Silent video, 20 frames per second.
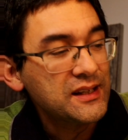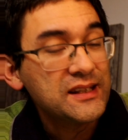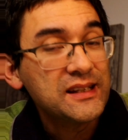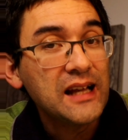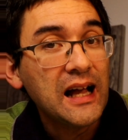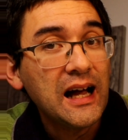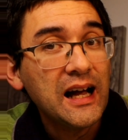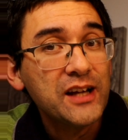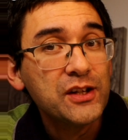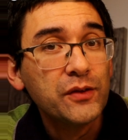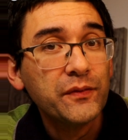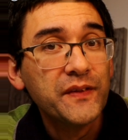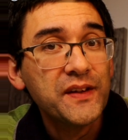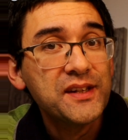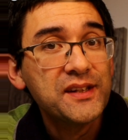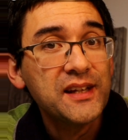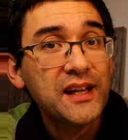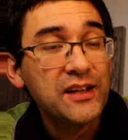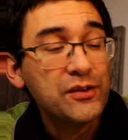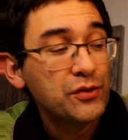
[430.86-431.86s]
the size of
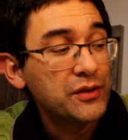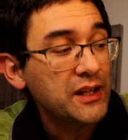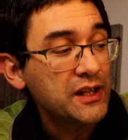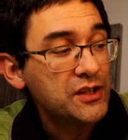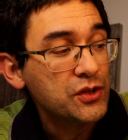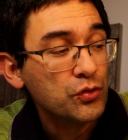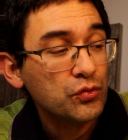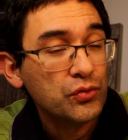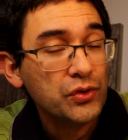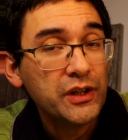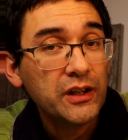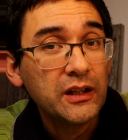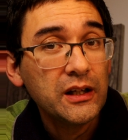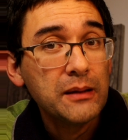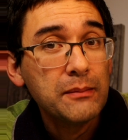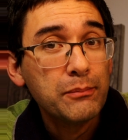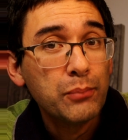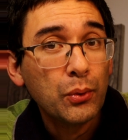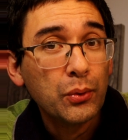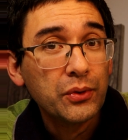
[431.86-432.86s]
the sensor, and that's
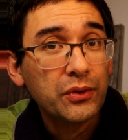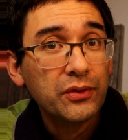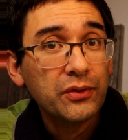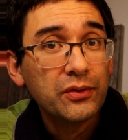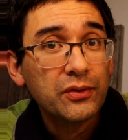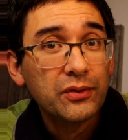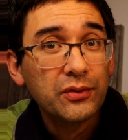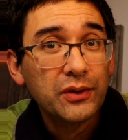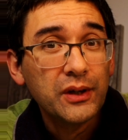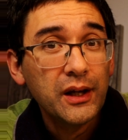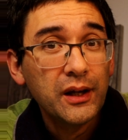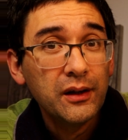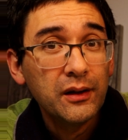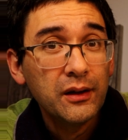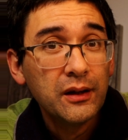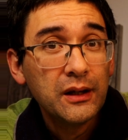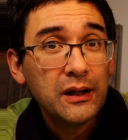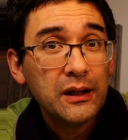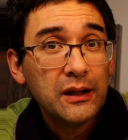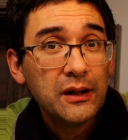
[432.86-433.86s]
really important,
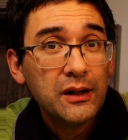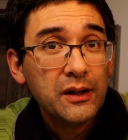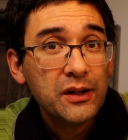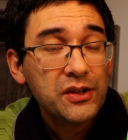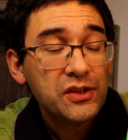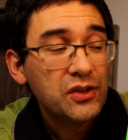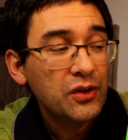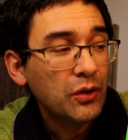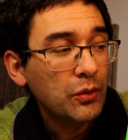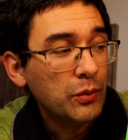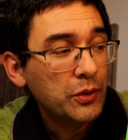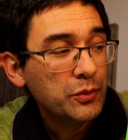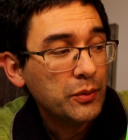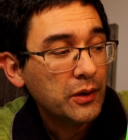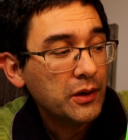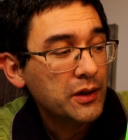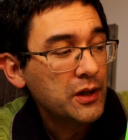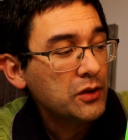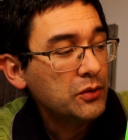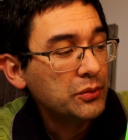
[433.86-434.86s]
okay? So what
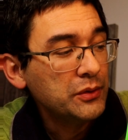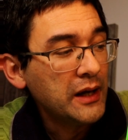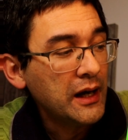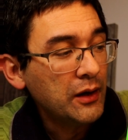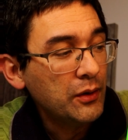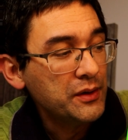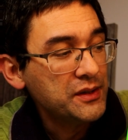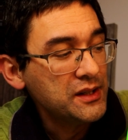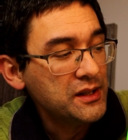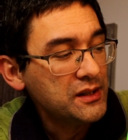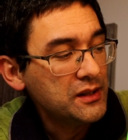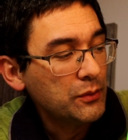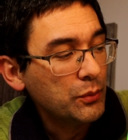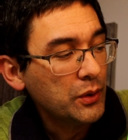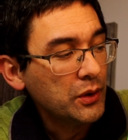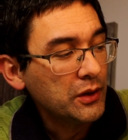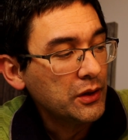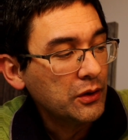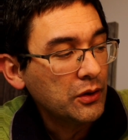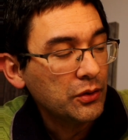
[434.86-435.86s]
we're gonna do now is
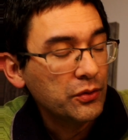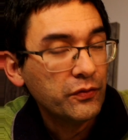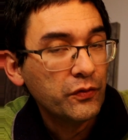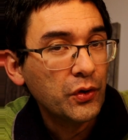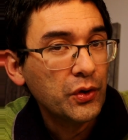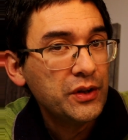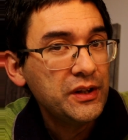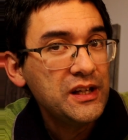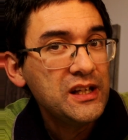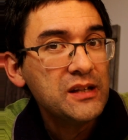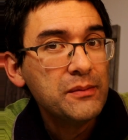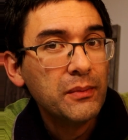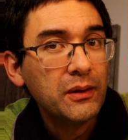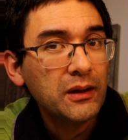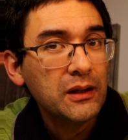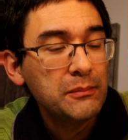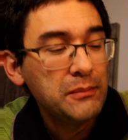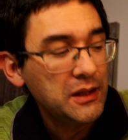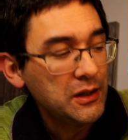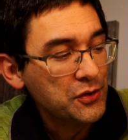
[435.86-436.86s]
we're gonna convert these
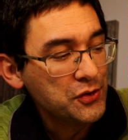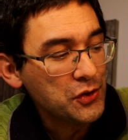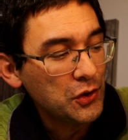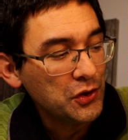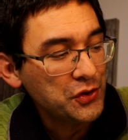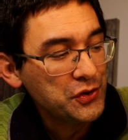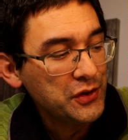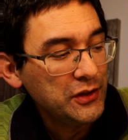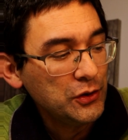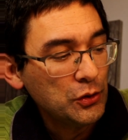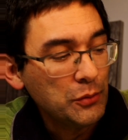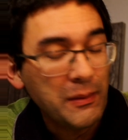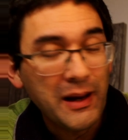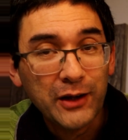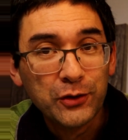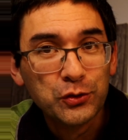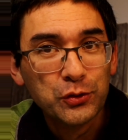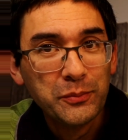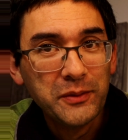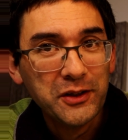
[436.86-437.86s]
millimeters also into
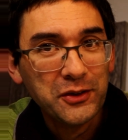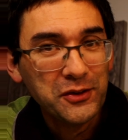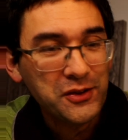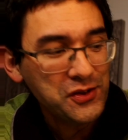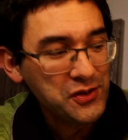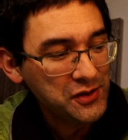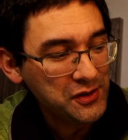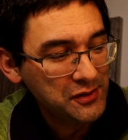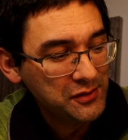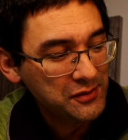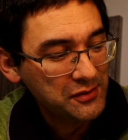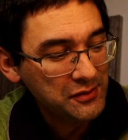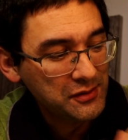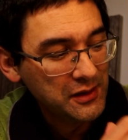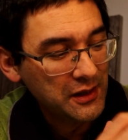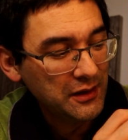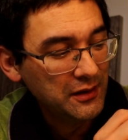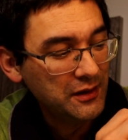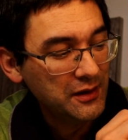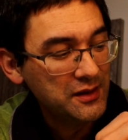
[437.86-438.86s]
micrometers,
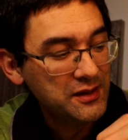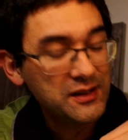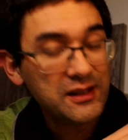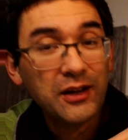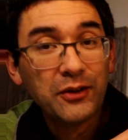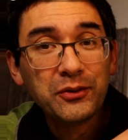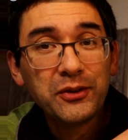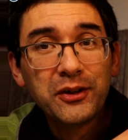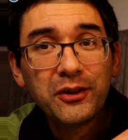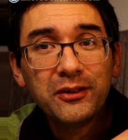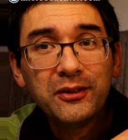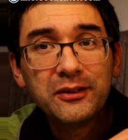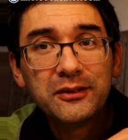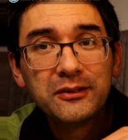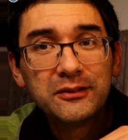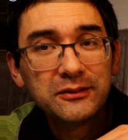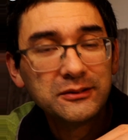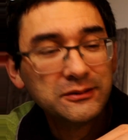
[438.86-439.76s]
okay? That's down here.